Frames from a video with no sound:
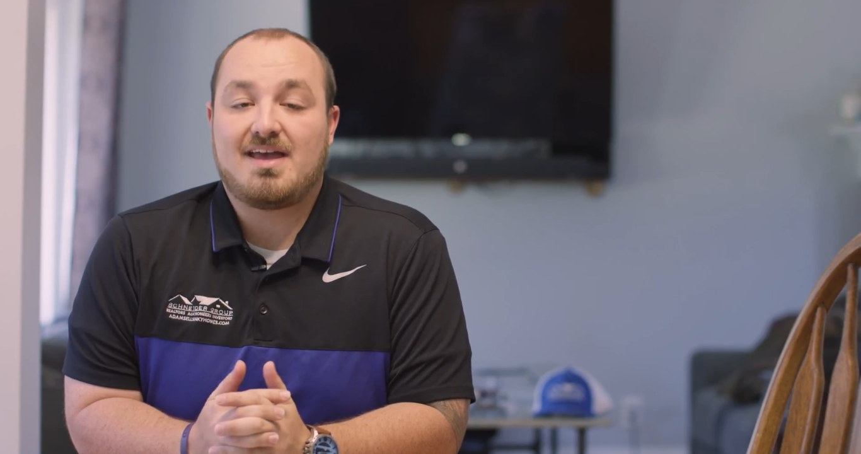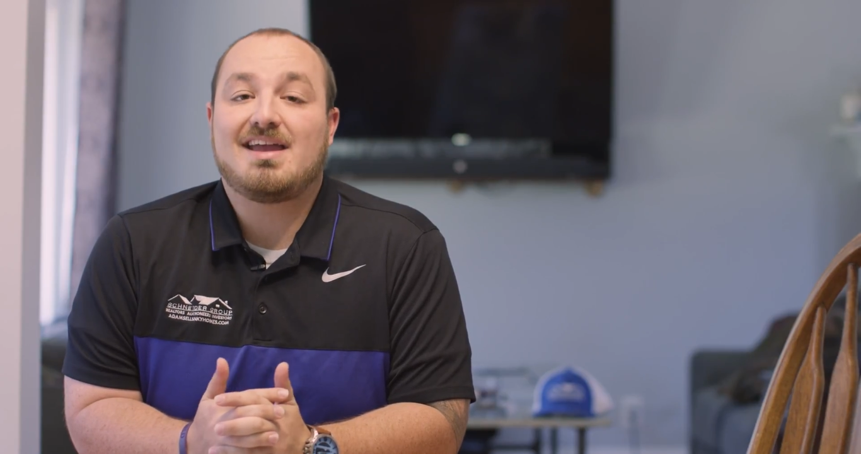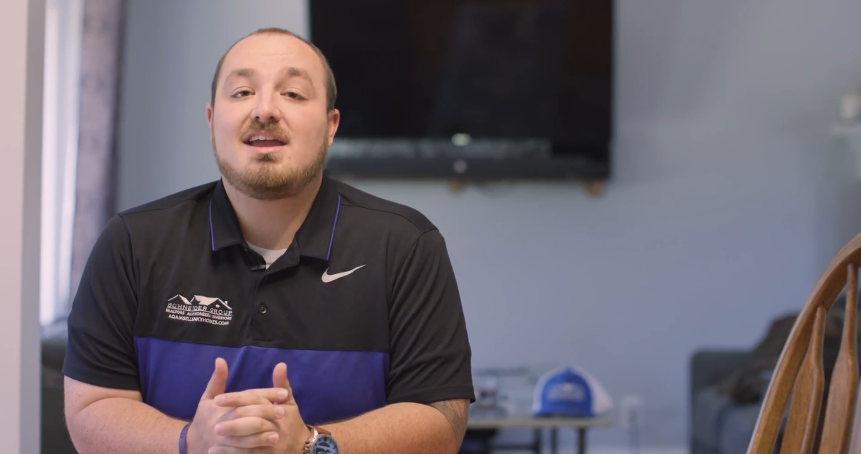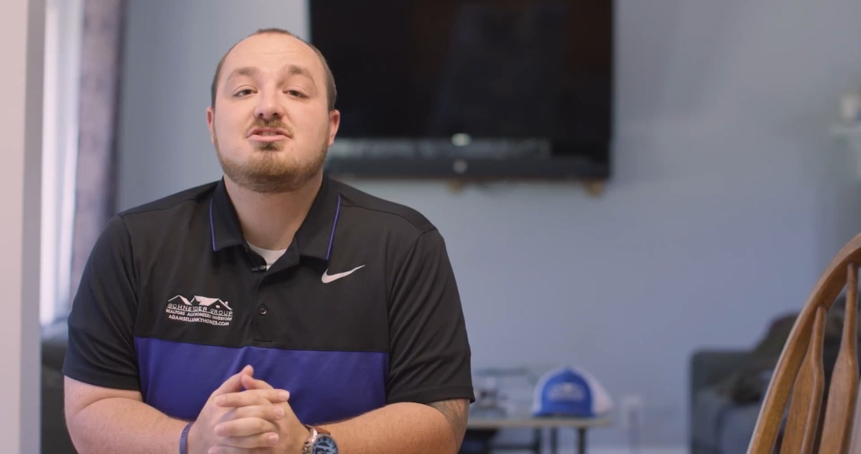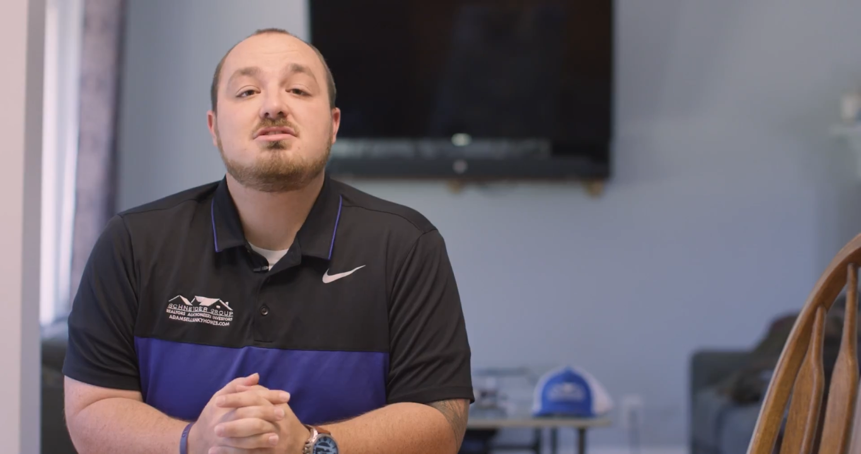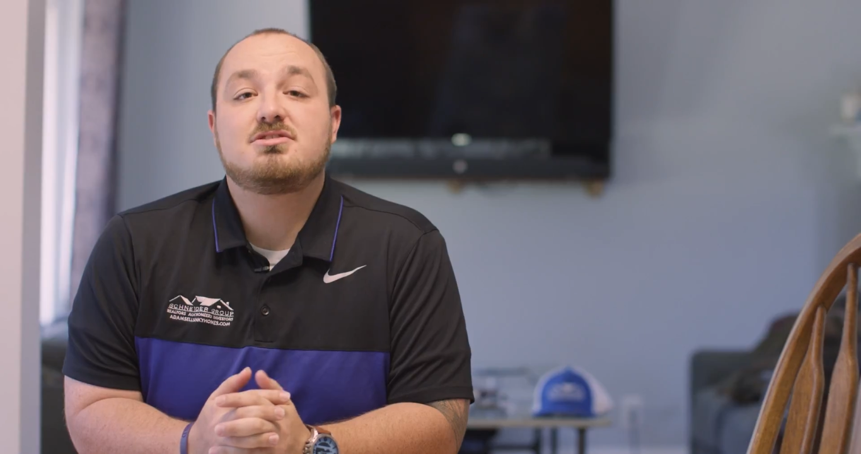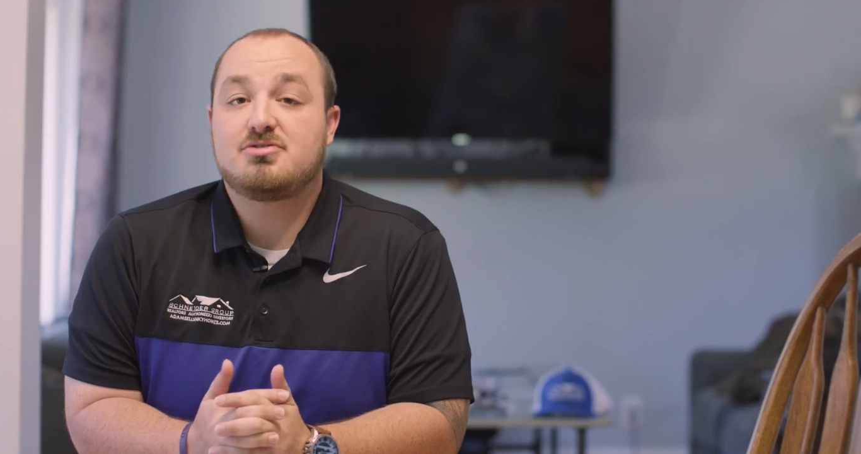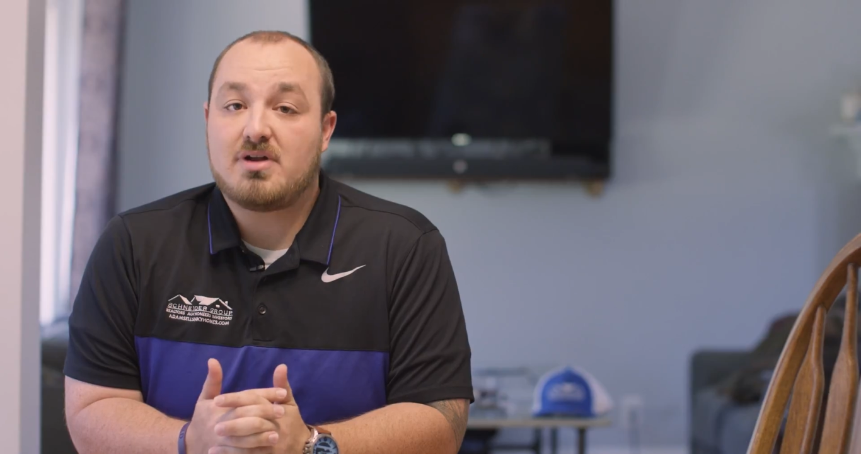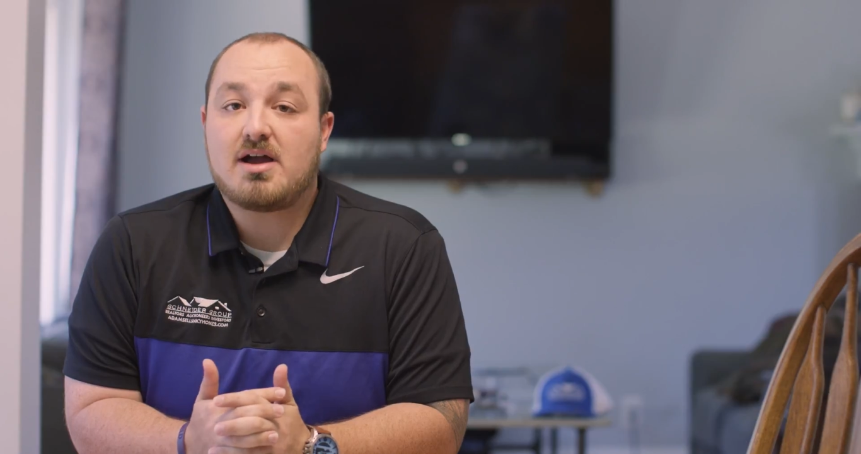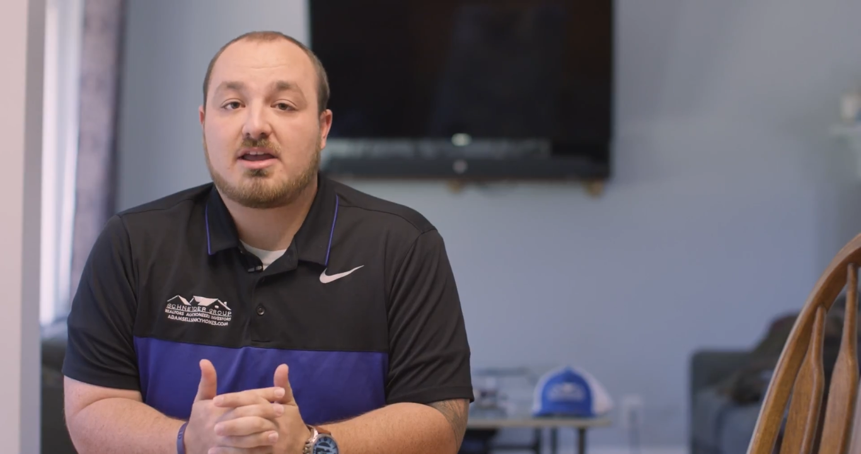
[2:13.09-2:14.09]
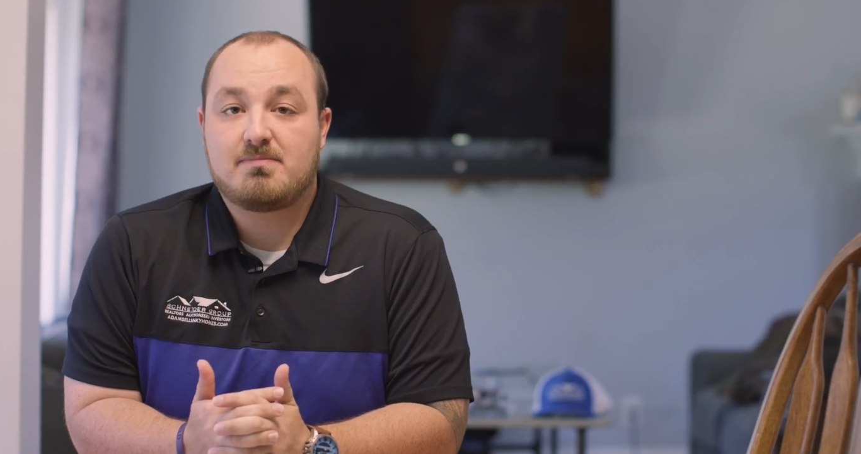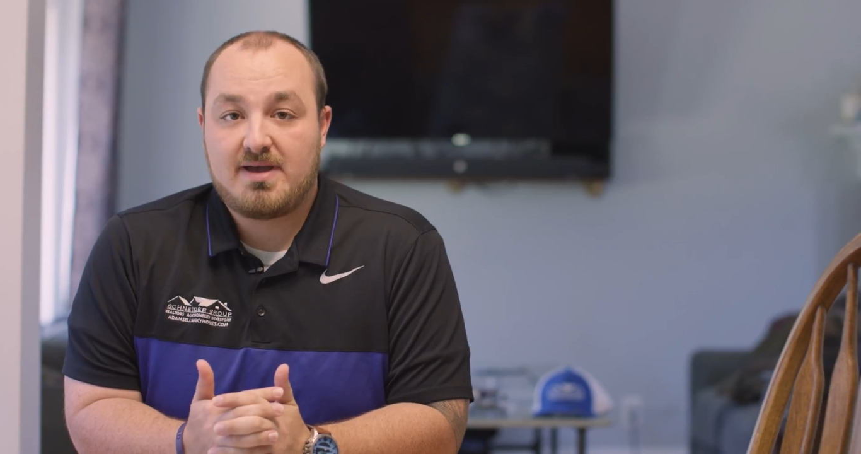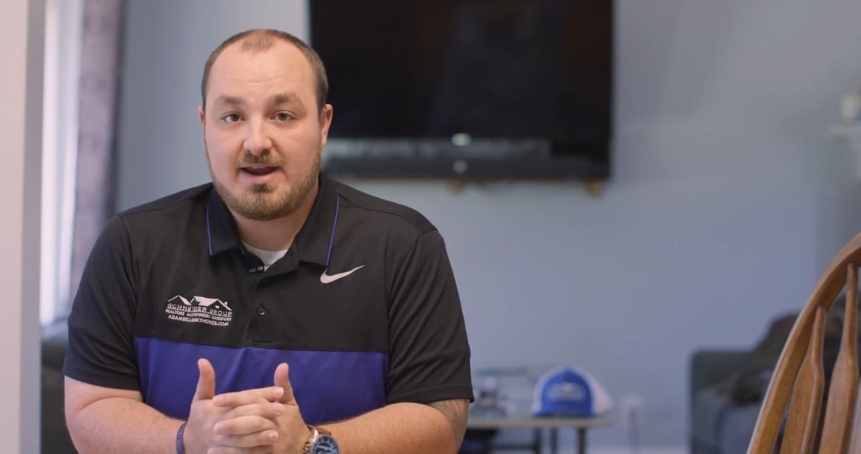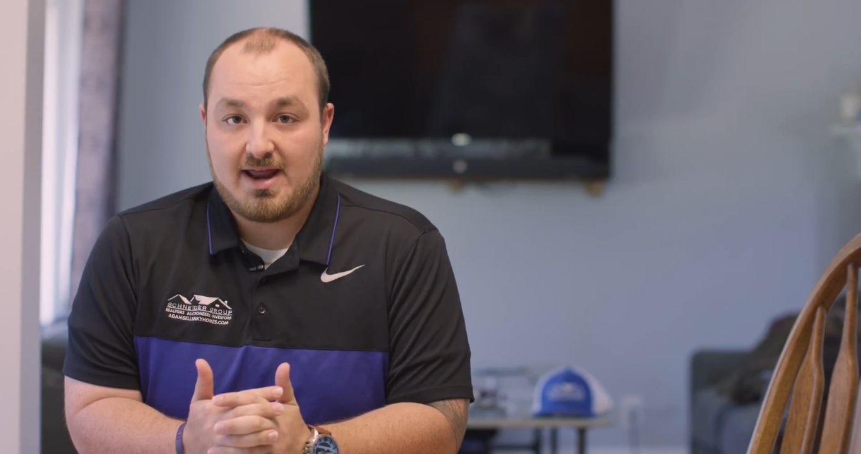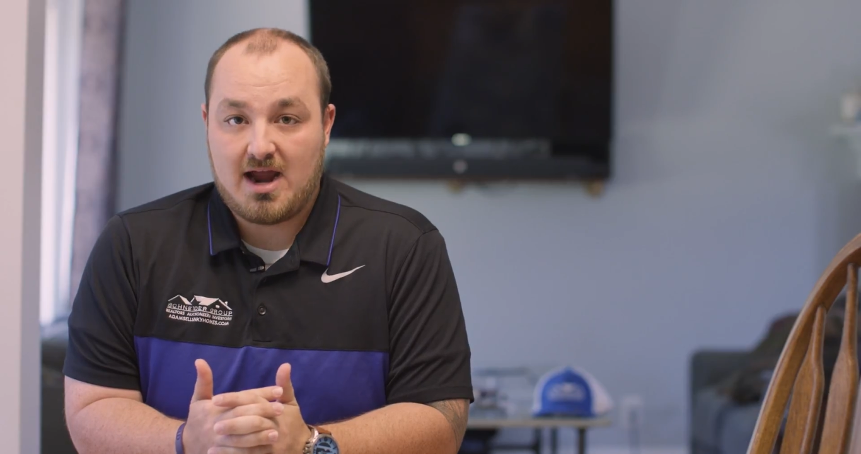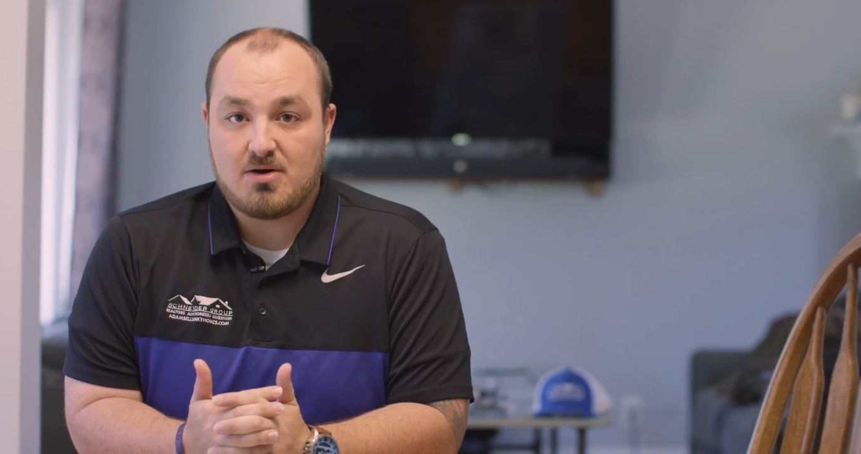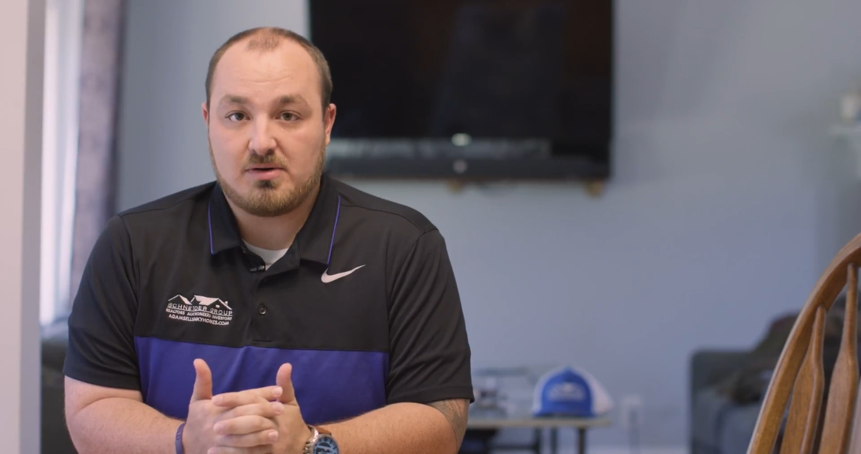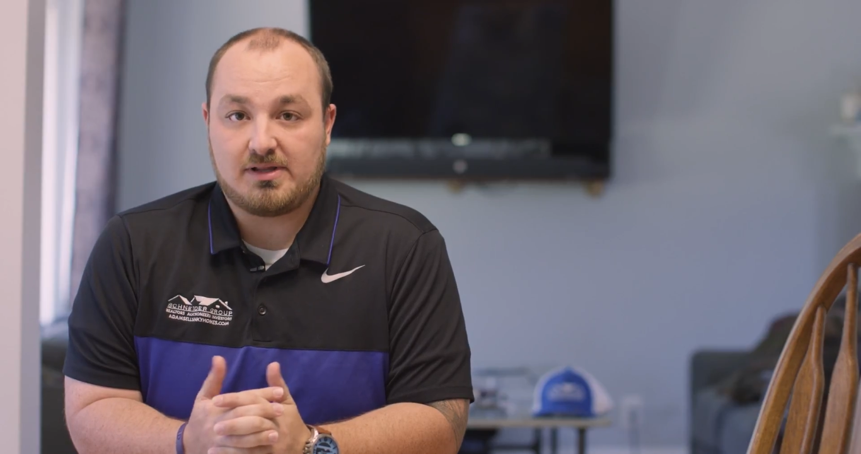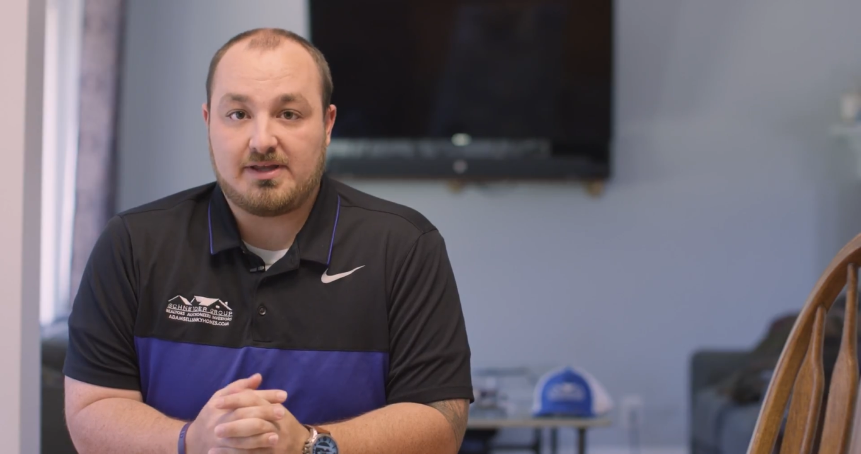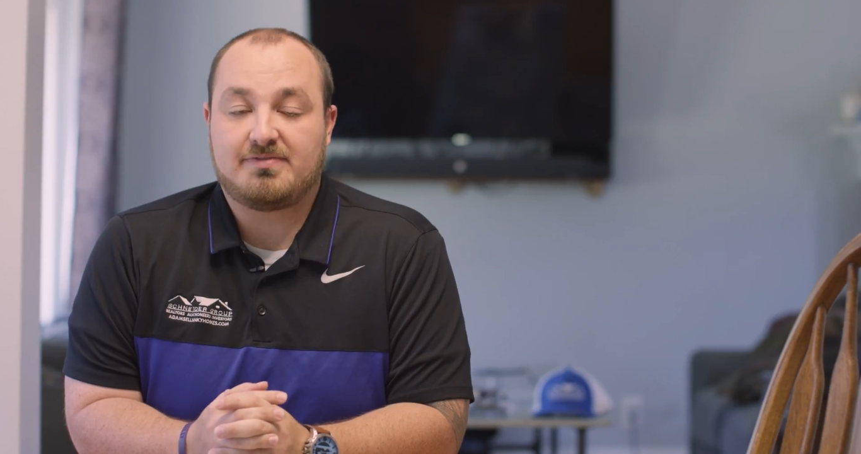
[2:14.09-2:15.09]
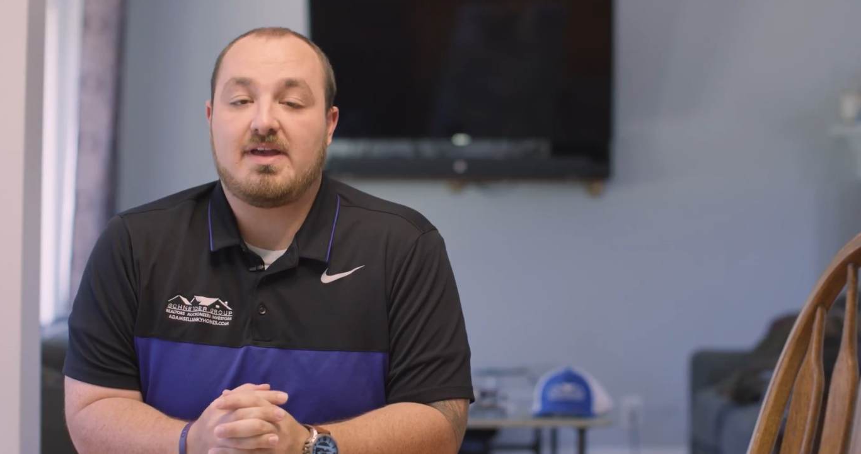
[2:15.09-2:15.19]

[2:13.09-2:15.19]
that agents do not get paid hourly,